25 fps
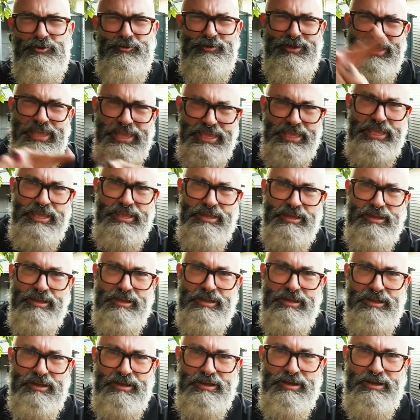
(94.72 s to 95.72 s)
employee.
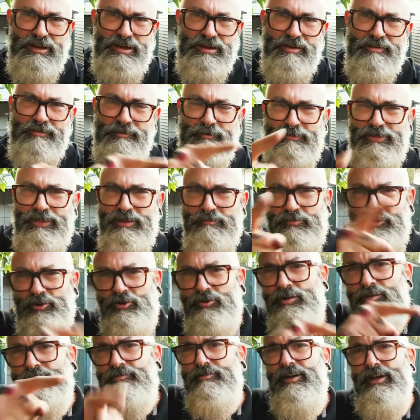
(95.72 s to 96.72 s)
So if the
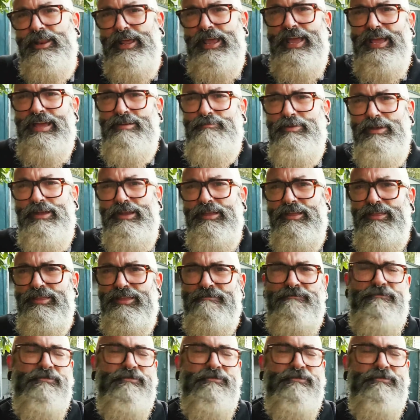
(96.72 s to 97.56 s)
employee is not happy,